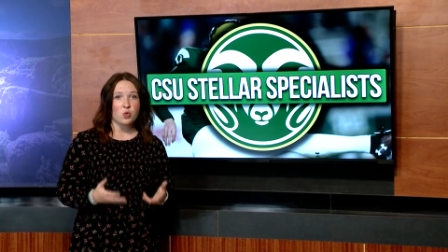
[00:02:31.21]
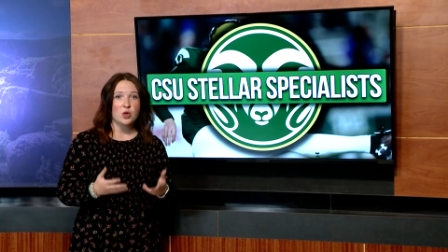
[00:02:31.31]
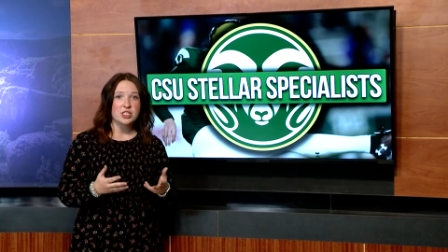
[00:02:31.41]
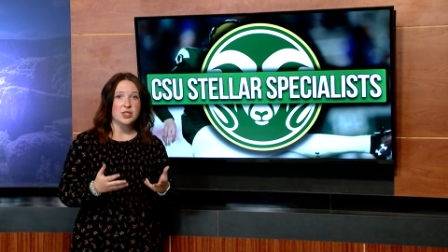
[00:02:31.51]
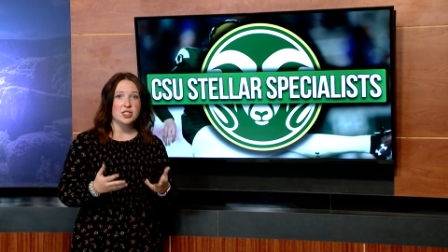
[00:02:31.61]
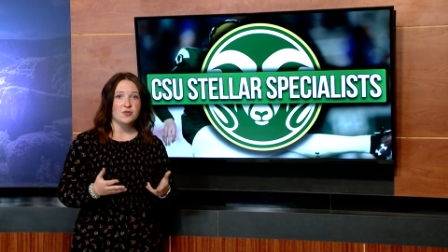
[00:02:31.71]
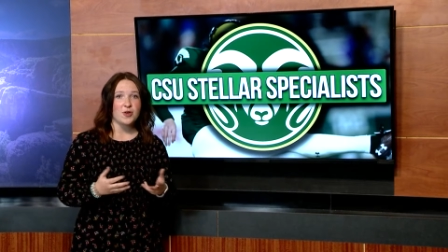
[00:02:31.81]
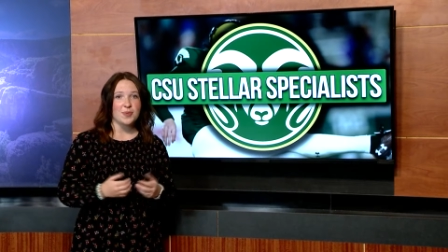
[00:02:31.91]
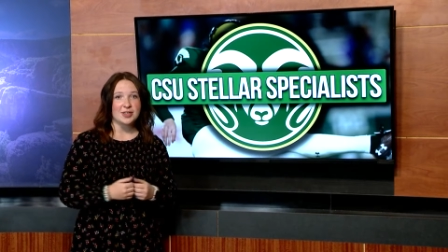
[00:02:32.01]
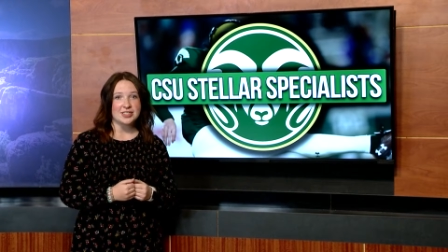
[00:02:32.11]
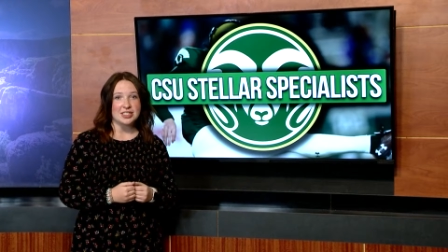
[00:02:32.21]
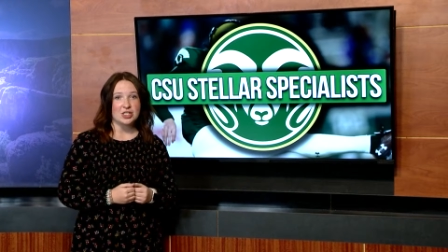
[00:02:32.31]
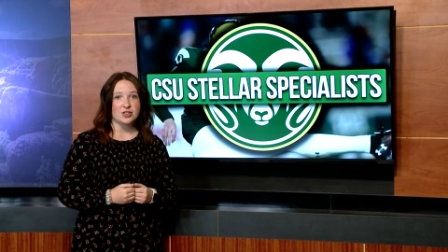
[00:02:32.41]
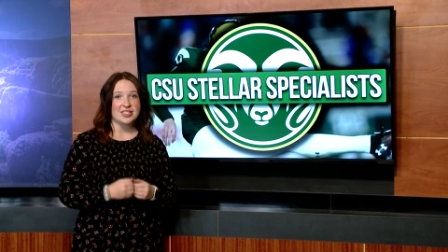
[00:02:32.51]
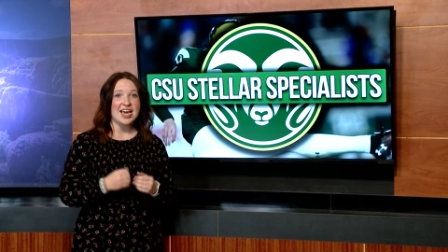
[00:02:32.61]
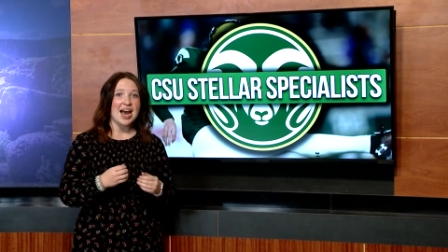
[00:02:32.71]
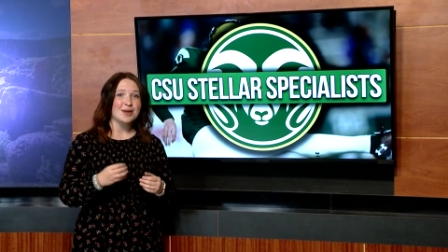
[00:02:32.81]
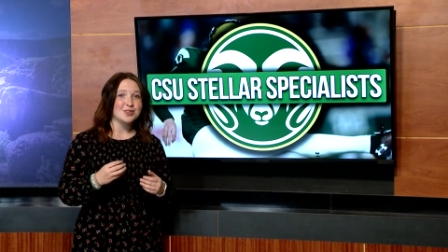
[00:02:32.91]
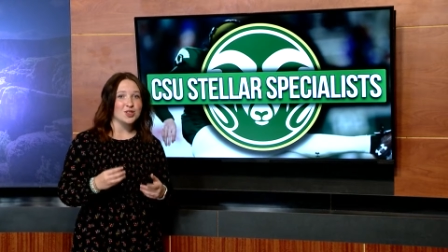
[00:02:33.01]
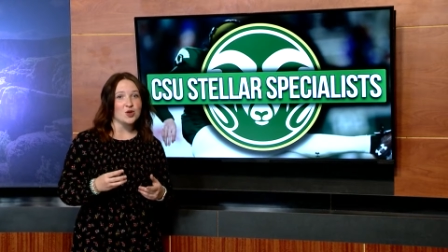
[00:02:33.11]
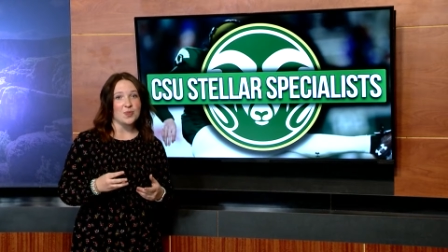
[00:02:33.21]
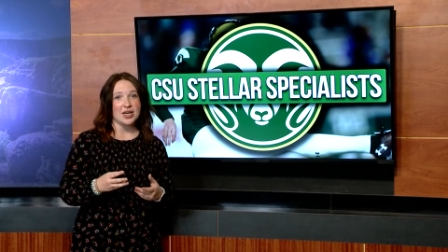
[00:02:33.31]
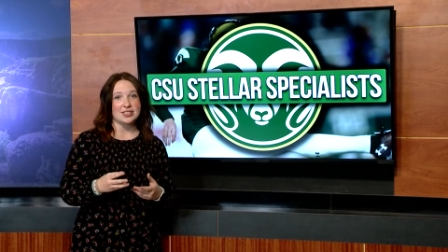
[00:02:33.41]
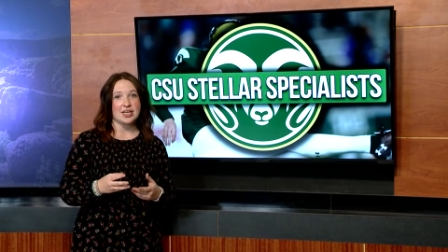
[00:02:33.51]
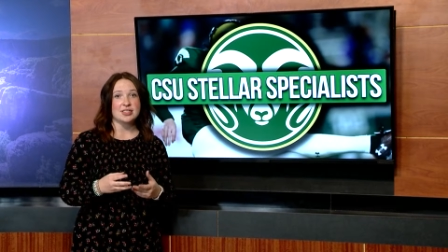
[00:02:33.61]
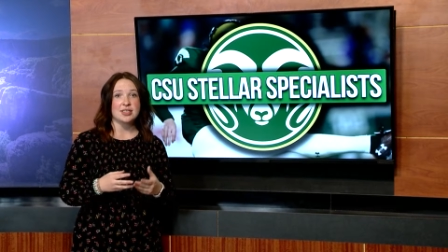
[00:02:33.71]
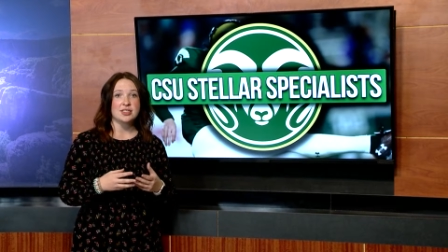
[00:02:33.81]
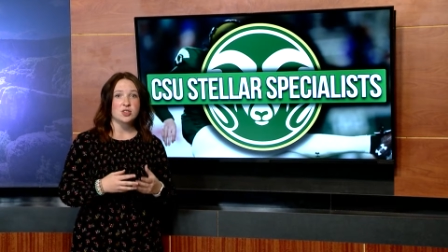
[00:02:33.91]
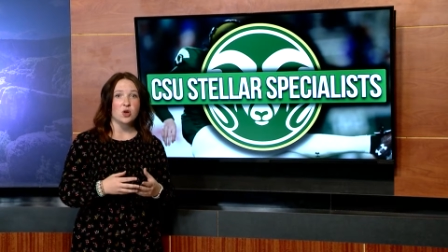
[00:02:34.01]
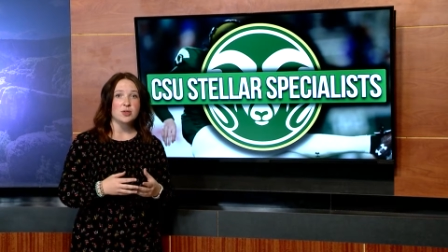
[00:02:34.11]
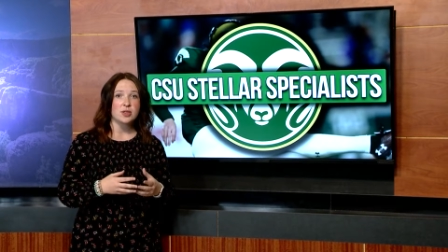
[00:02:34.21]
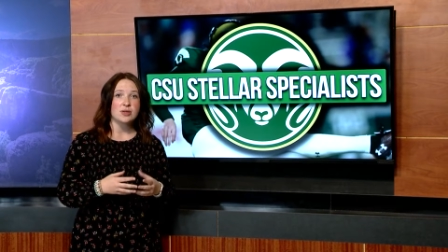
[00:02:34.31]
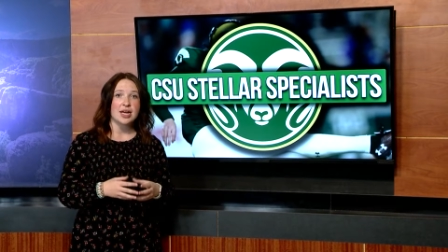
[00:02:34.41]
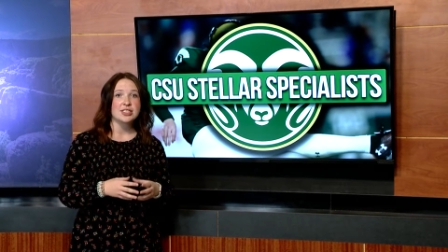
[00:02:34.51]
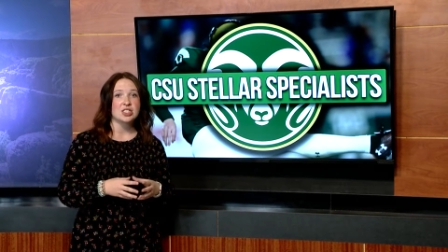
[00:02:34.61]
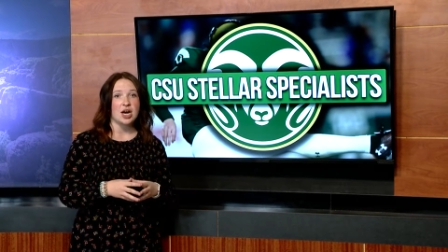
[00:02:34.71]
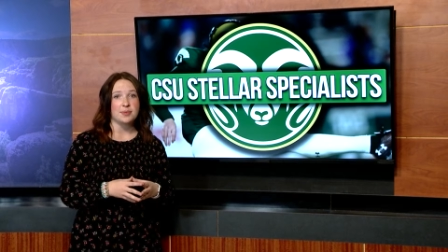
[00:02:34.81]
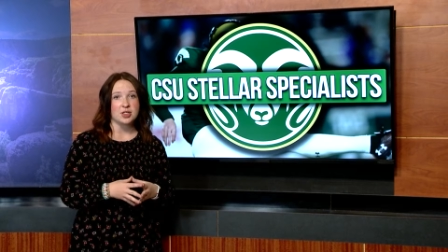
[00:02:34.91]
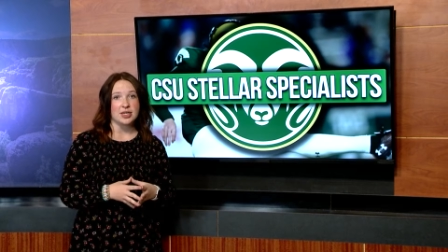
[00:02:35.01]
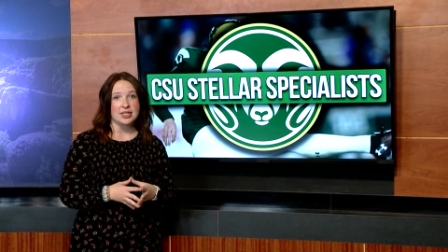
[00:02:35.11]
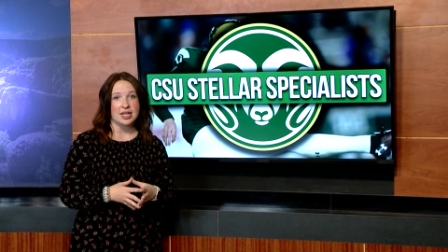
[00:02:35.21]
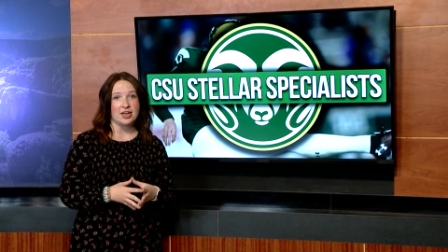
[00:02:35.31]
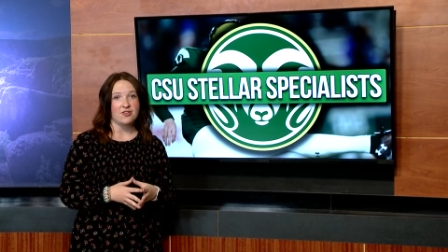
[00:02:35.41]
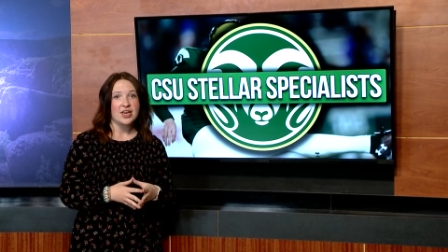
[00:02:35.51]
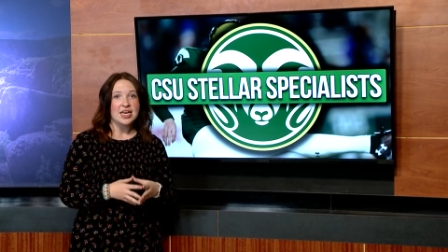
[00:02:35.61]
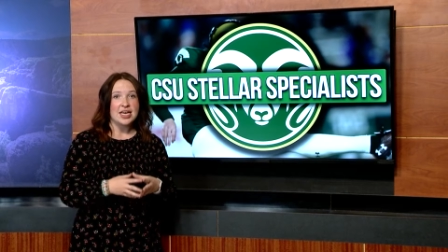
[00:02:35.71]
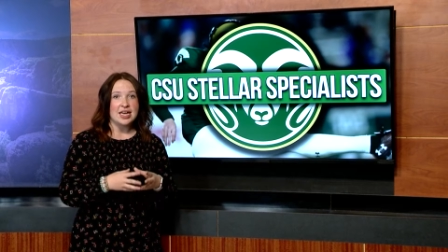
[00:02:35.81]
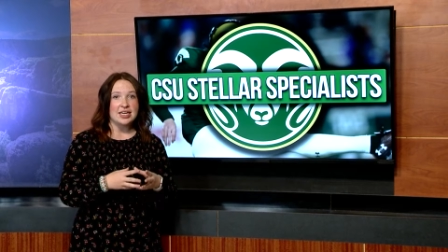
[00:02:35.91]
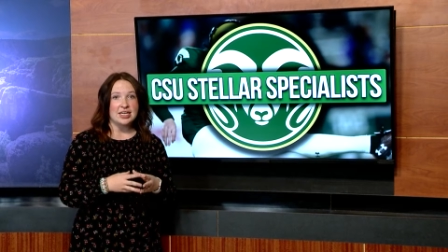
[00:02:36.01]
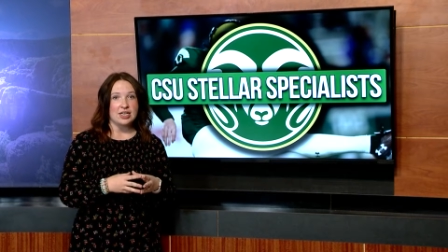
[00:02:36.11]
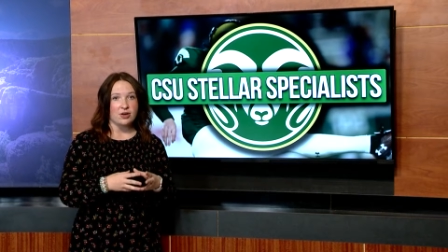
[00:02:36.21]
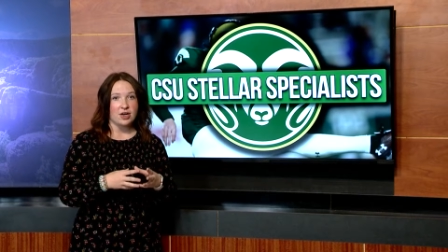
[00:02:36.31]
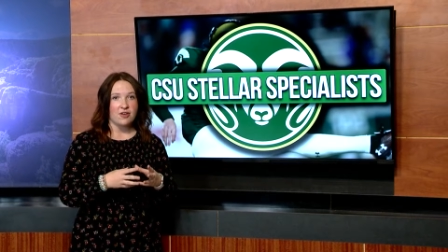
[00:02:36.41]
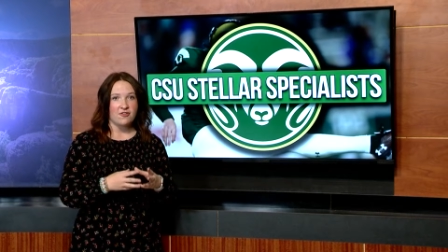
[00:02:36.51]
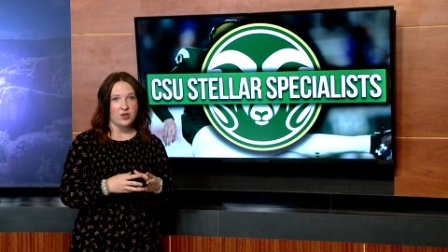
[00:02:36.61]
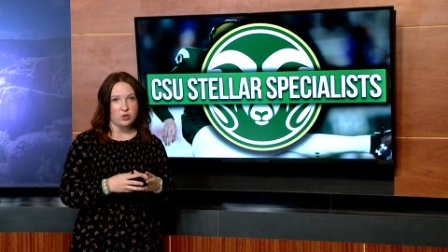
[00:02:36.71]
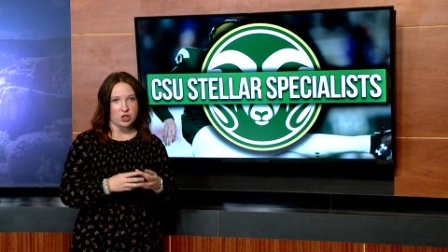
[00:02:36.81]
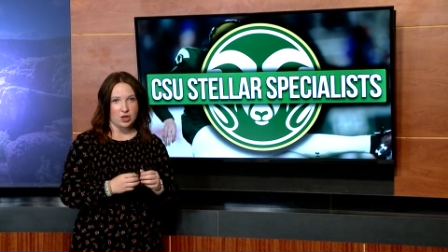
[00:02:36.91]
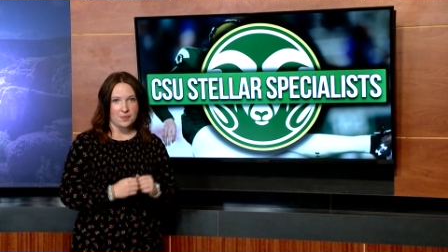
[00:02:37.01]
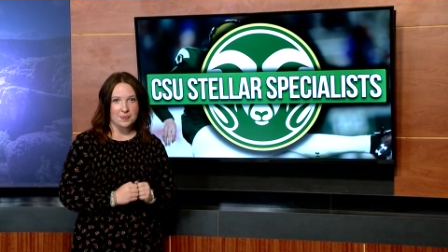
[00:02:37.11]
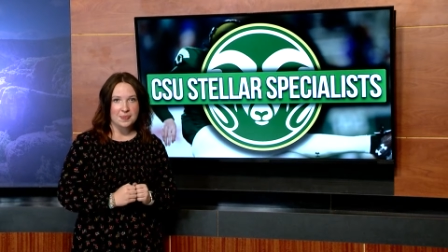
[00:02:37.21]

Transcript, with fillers: wish these football seniors the absolute best as they start their next chapter in life in near future.